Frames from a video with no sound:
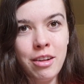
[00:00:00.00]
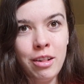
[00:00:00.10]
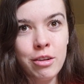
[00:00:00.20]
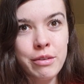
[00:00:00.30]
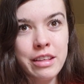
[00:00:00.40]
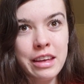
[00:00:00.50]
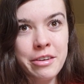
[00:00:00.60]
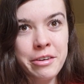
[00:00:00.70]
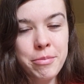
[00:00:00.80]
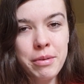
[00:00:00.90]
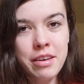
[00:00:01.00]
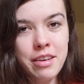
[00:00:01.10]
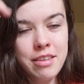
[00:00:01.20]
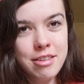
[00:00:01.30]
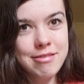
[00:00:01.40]
all over the years
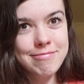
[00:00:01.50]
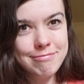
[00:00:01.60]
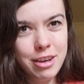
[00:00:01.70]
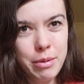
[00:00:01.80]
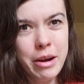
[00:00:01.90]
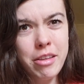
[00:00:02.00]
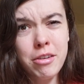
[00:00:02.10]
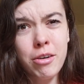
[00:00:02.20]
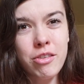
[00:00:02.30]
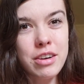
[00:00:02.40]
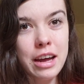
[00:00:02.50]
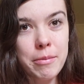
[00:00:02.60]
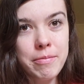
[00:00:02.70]
because he wears it all the time.